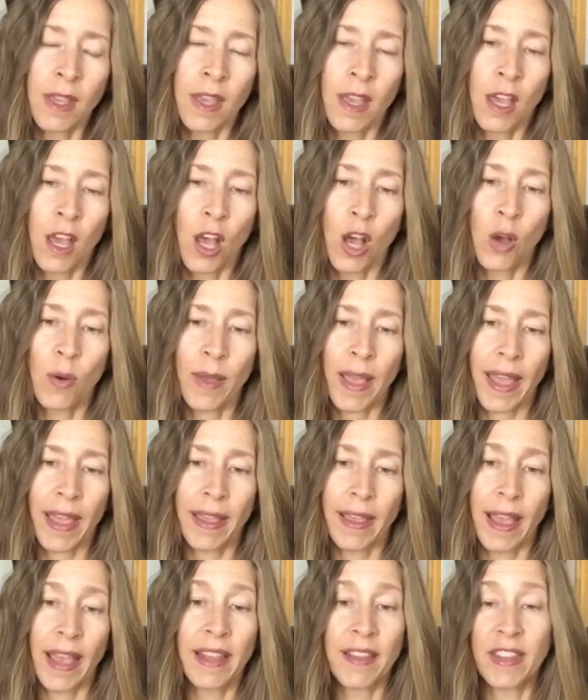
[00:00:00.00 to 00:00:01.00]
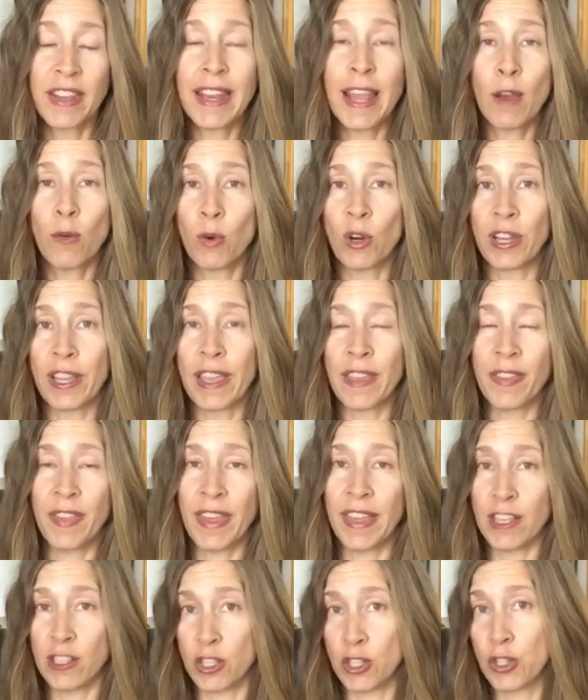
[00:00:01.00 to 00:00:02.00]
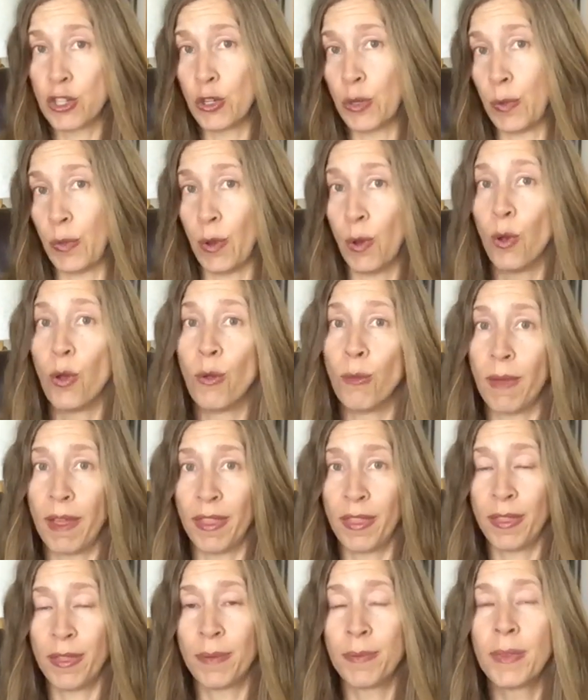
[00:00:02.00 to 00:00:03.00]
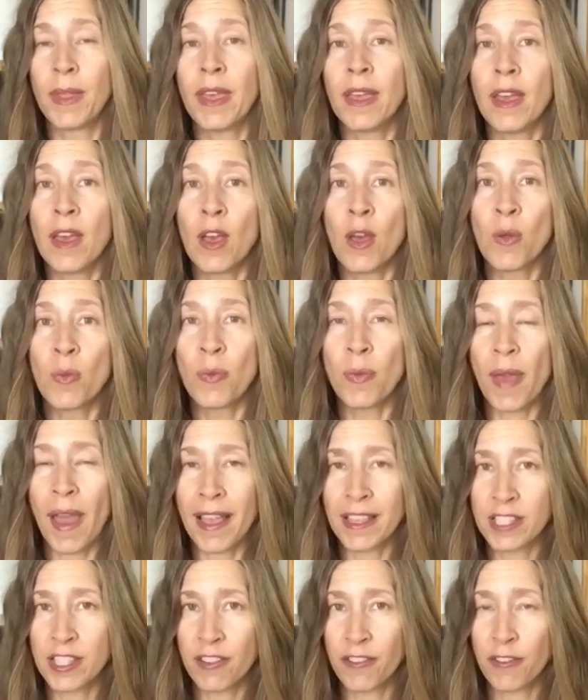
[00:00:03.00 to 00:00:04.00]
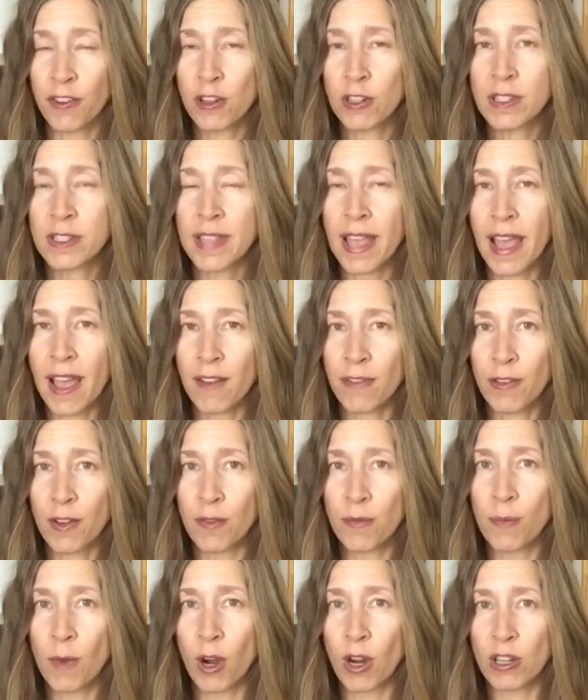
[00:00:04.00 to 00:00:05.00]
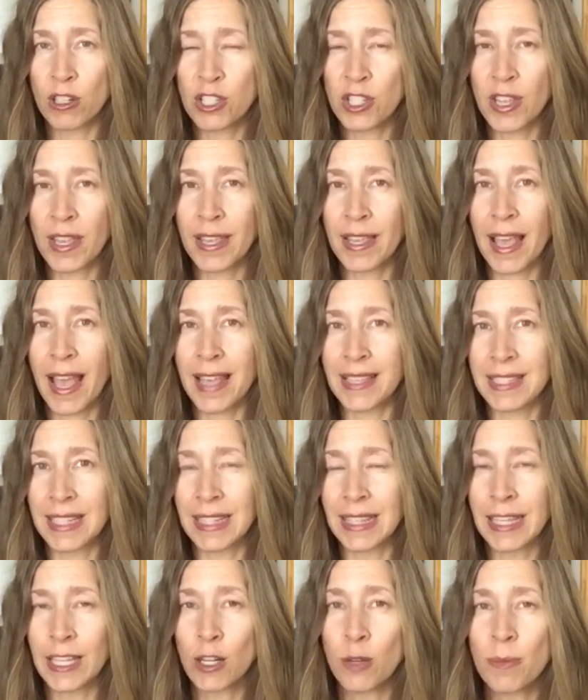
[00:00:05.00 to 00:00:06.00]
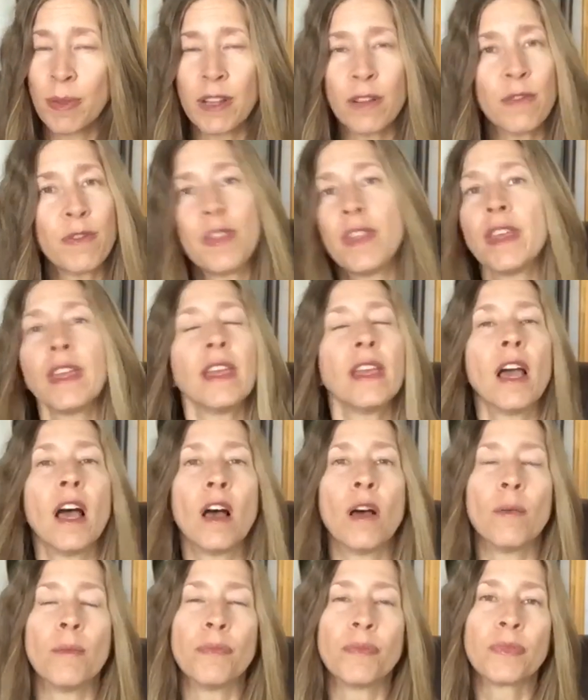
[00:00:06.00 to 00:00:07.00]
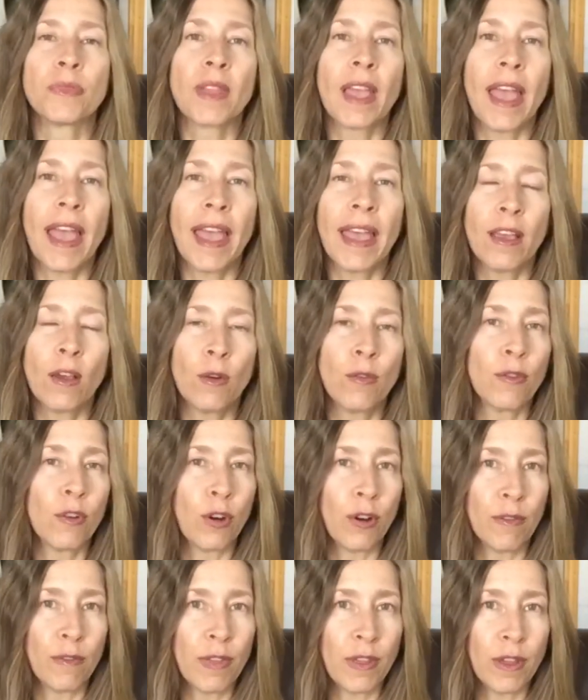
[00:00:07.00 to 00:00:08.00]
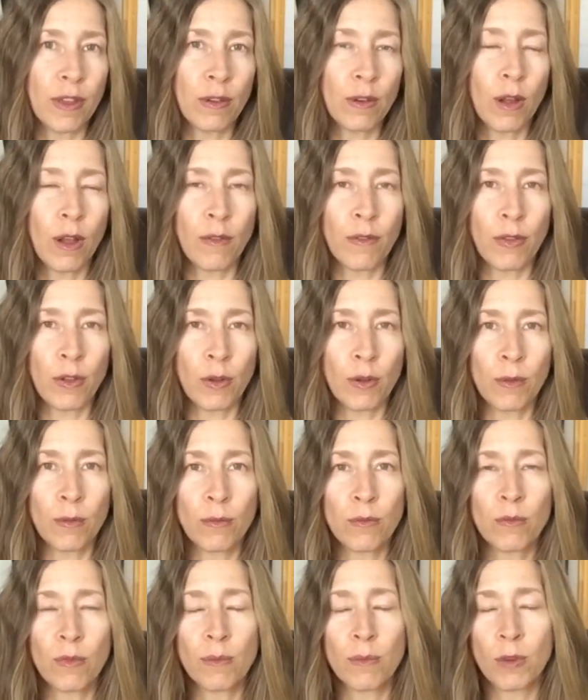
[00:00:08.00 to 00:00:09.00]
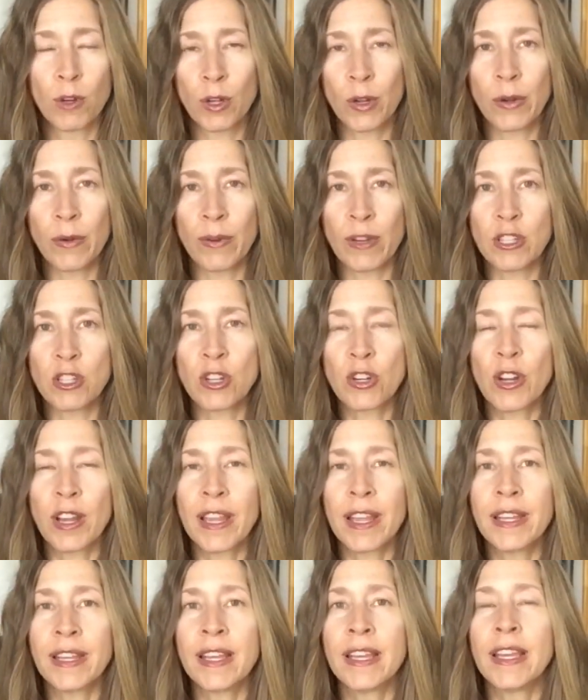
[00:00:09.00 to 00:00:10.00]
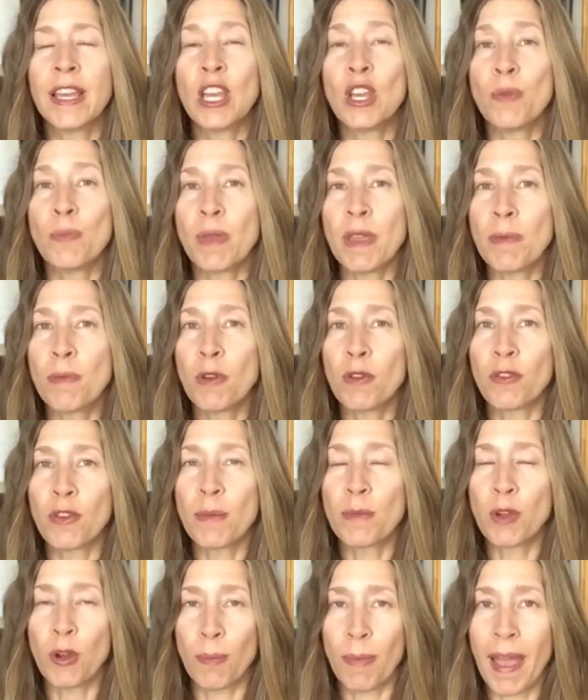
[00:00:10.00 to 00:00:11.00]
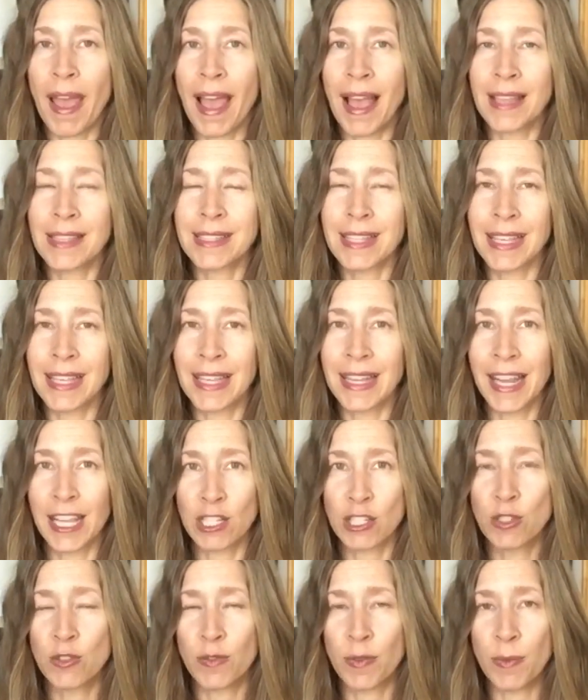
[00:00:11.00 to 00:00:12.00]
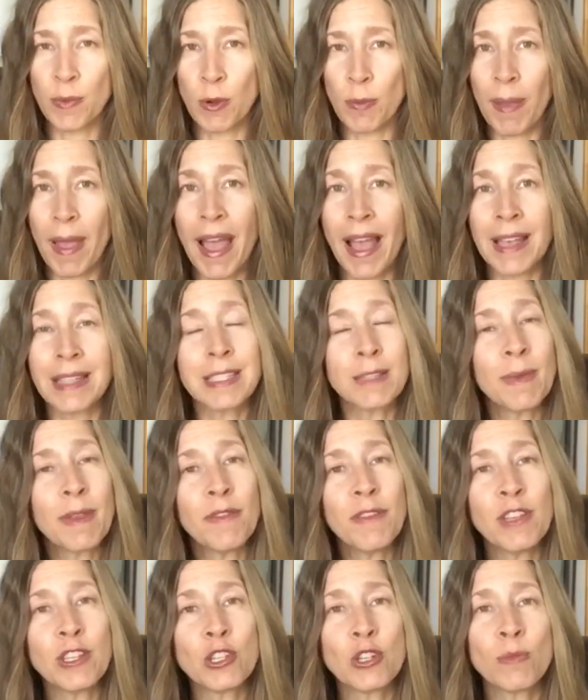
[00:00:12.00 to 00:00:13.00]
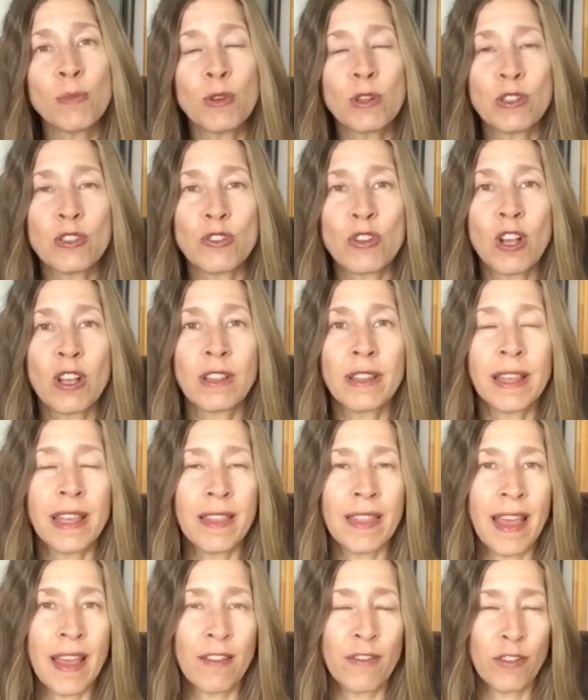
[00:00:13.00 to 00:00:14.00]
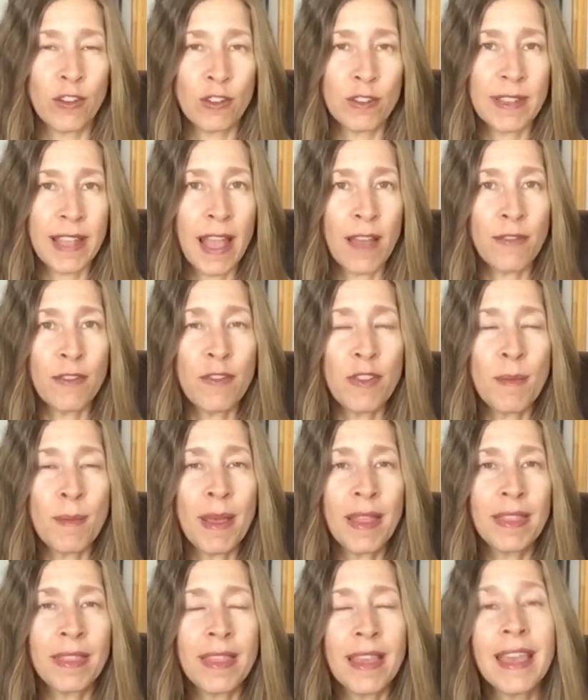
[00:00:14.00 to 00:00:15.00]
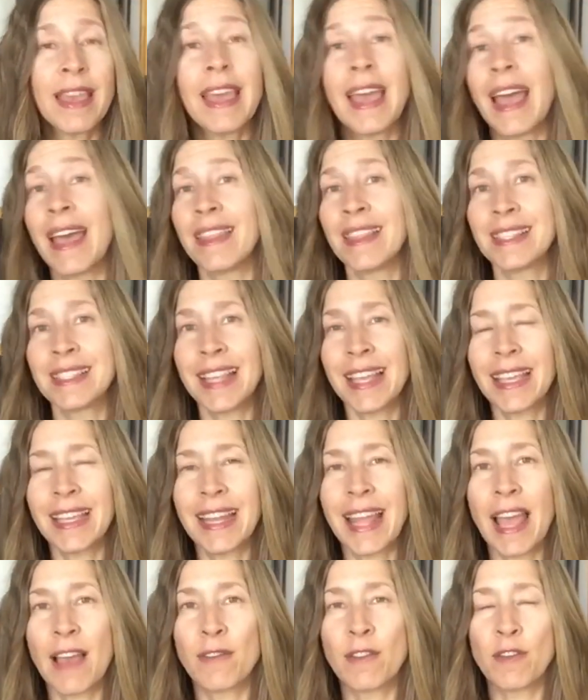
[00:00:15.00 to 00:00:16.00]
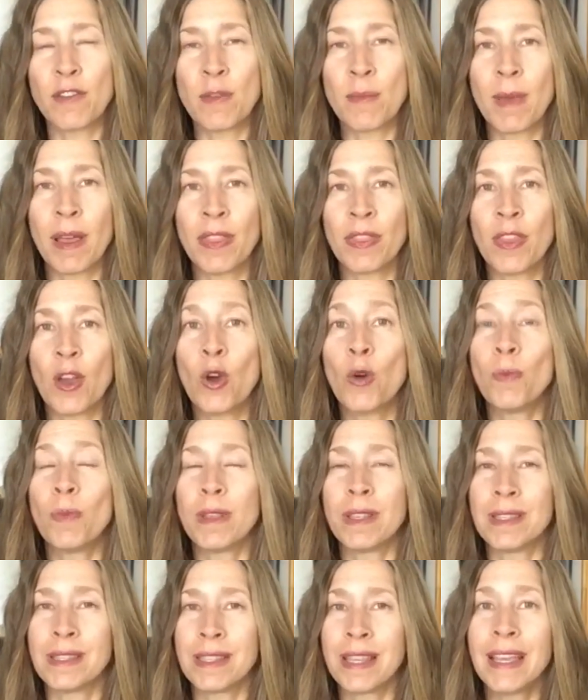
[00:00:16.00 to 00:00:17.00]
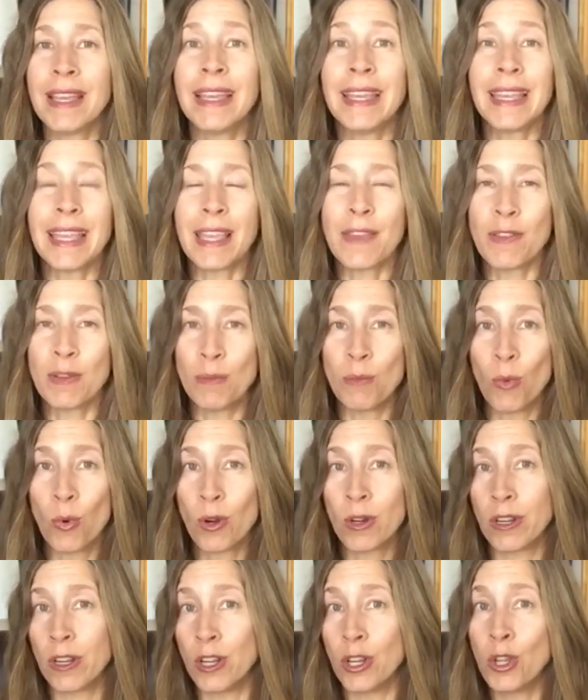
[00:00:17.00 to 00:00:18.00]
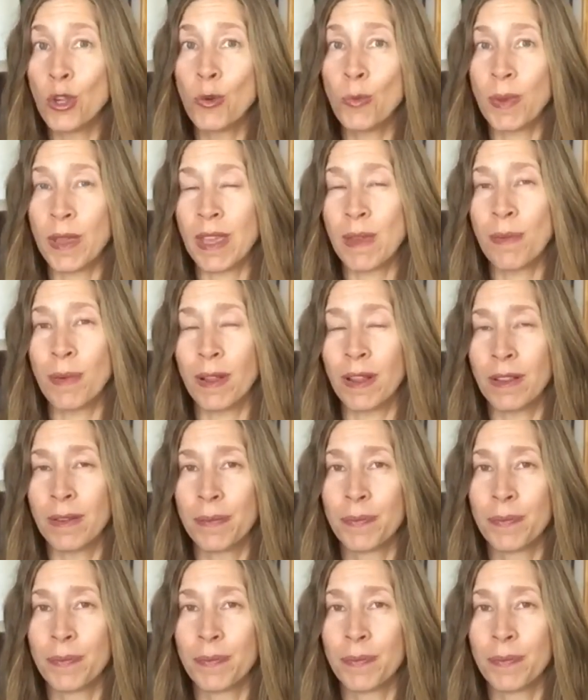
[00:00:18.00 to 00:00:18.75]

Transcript: Okay, and the networking thing is true the whole month. As the first half of March has a little bit of the hangover of the Mercury retrograde, people from your past and connections from your past may feature more strongly in that first half of the month, and the second half of the month opens even more to new people.